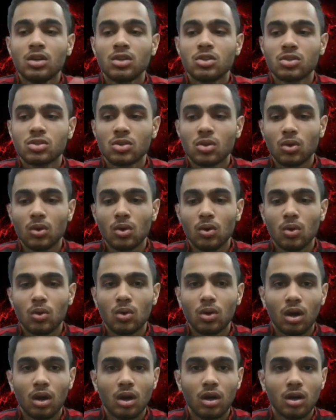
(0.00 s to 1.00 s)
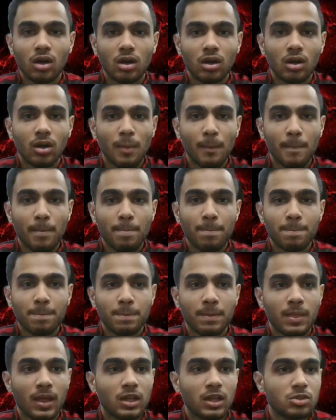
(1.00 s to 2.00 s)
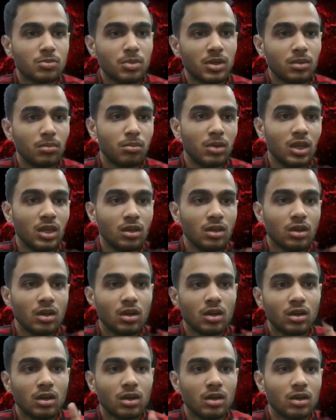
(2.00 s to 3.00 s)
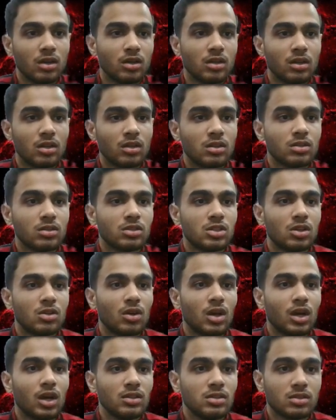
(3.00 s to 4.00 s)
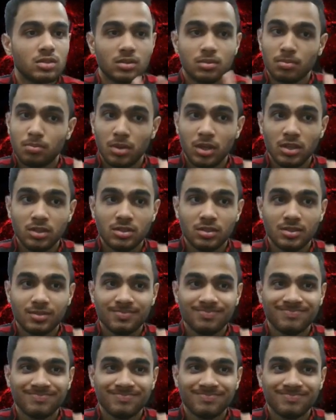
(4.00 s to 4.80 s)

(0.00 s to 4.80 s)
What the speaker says: So that's been me. See you guys. Peace.